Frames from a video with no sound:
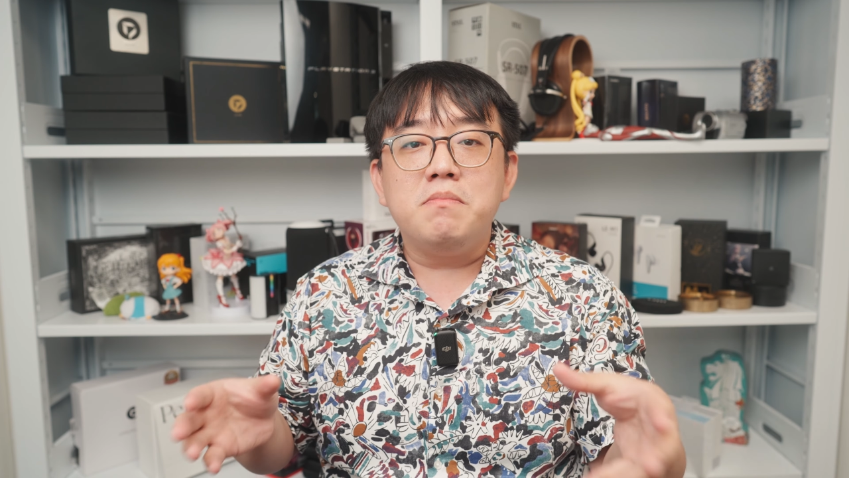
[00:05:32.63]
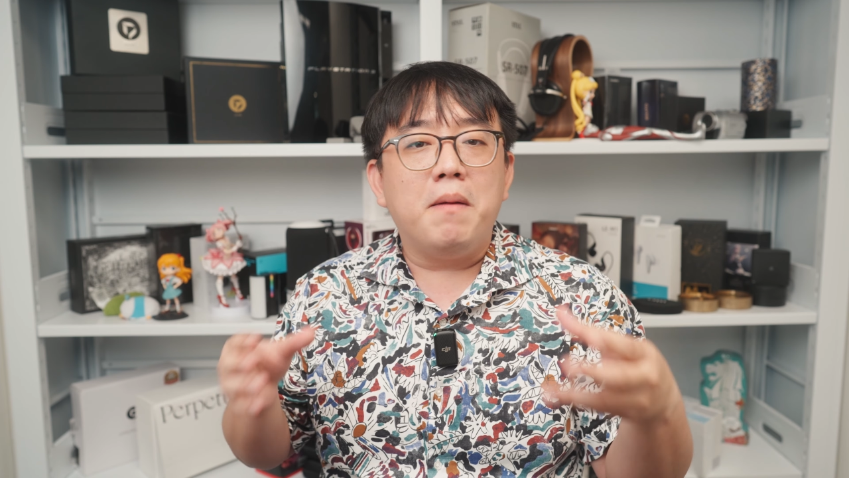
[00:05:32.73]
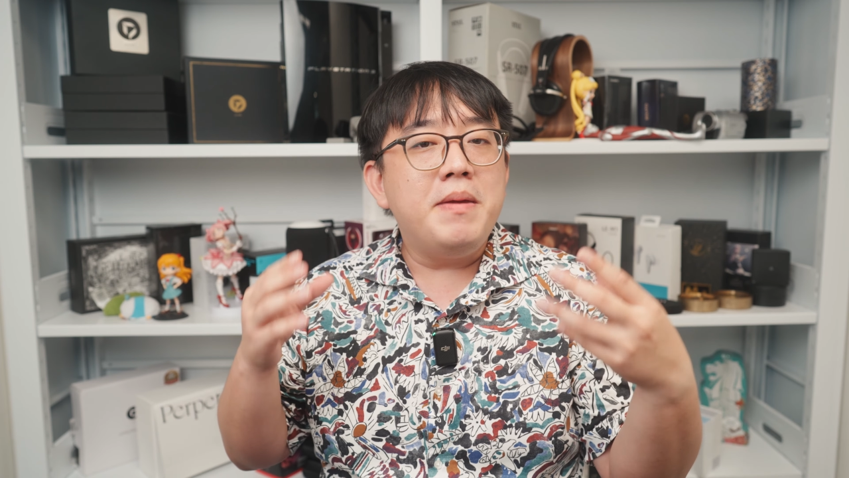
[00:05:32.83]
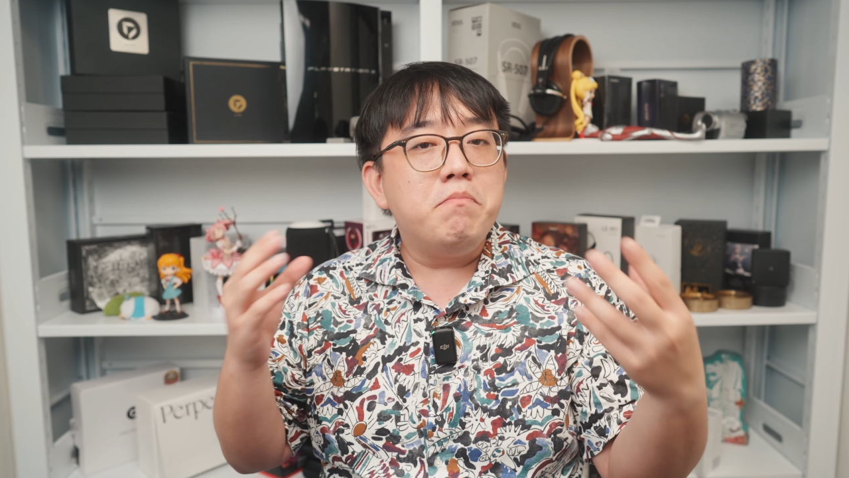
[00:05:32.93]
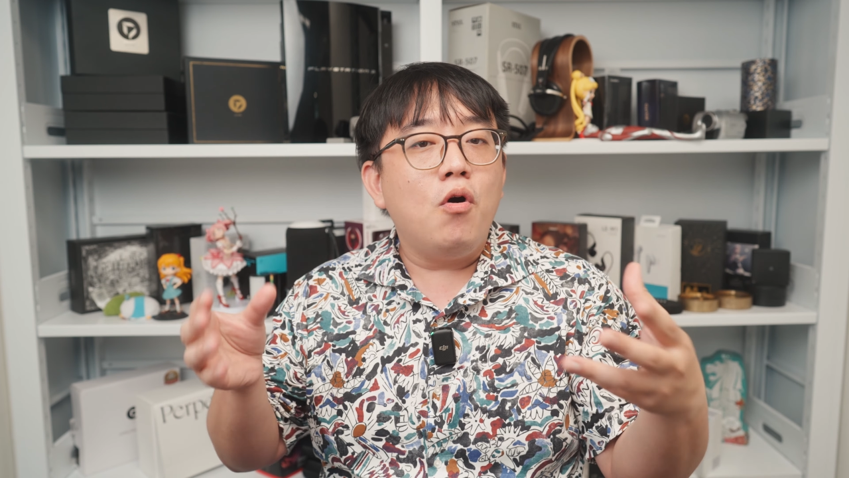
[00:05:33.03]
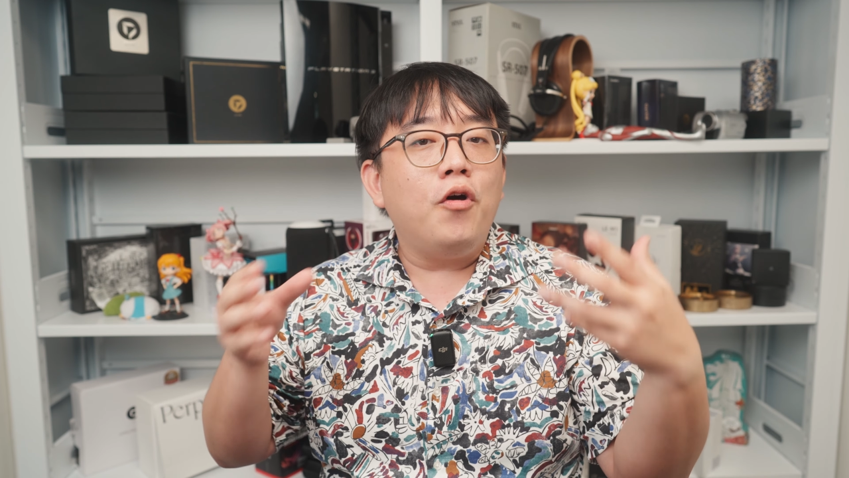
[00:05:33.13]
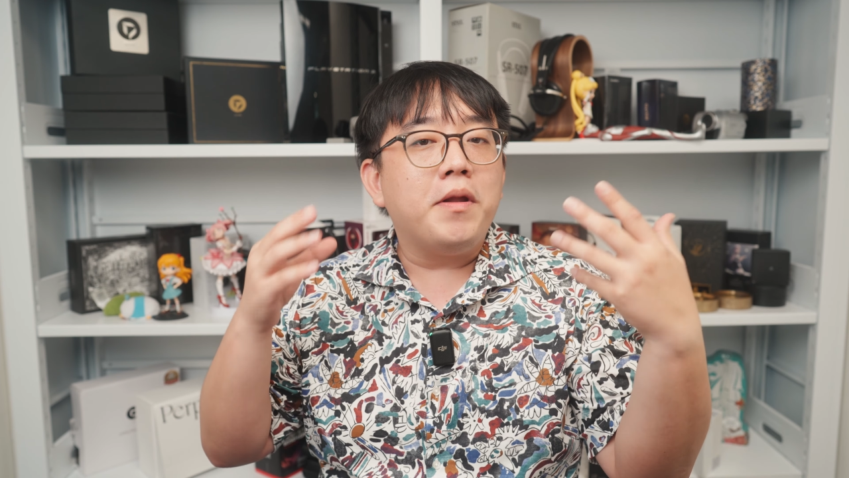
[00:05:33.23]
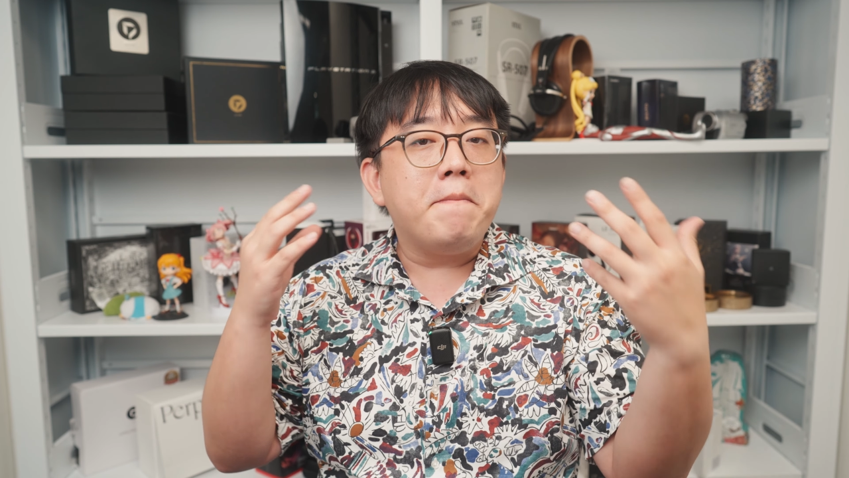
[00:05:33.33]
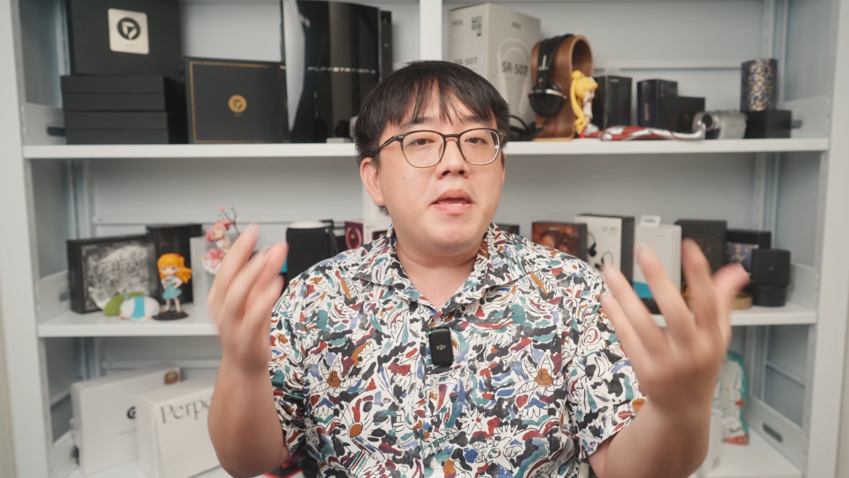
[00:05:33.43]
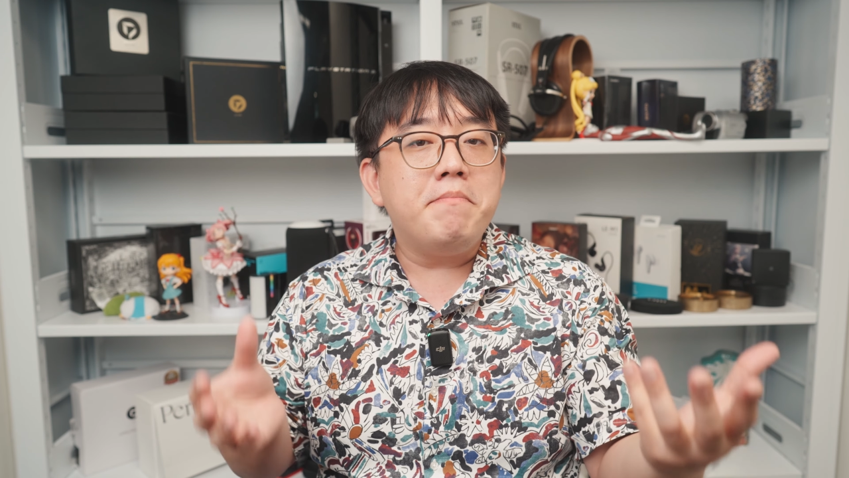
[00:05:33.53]
a bit more on
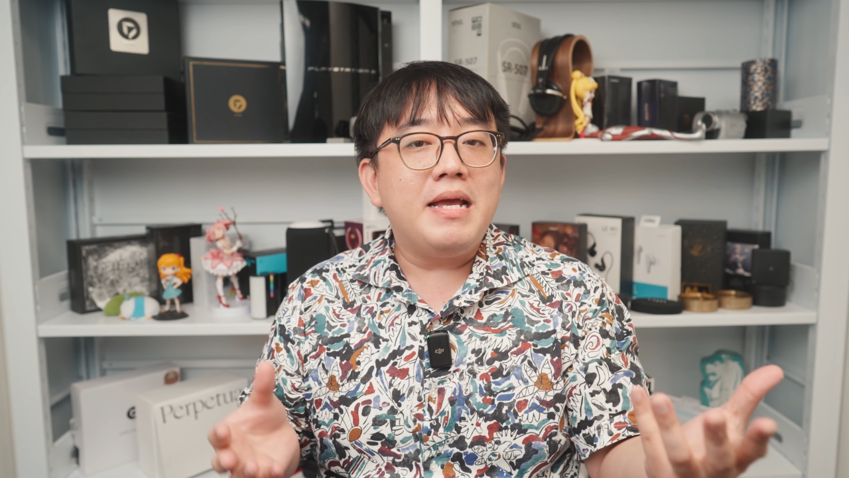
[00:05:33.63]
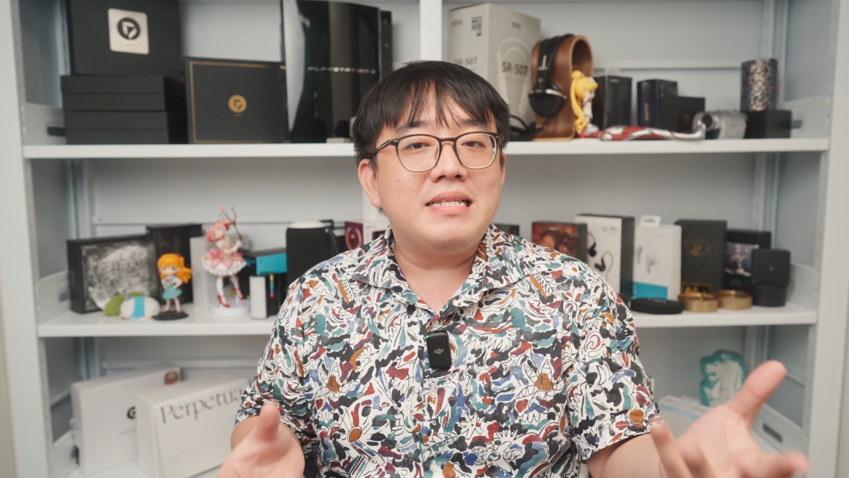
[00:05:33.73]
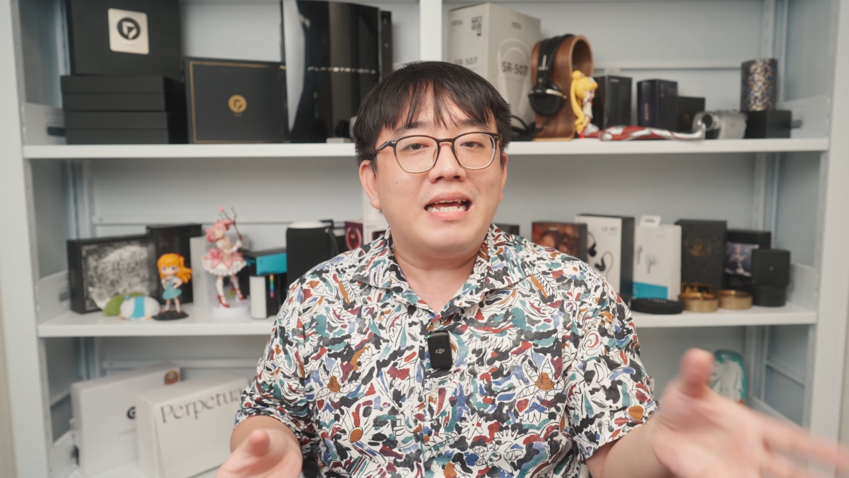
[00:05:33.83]
the mid-bass,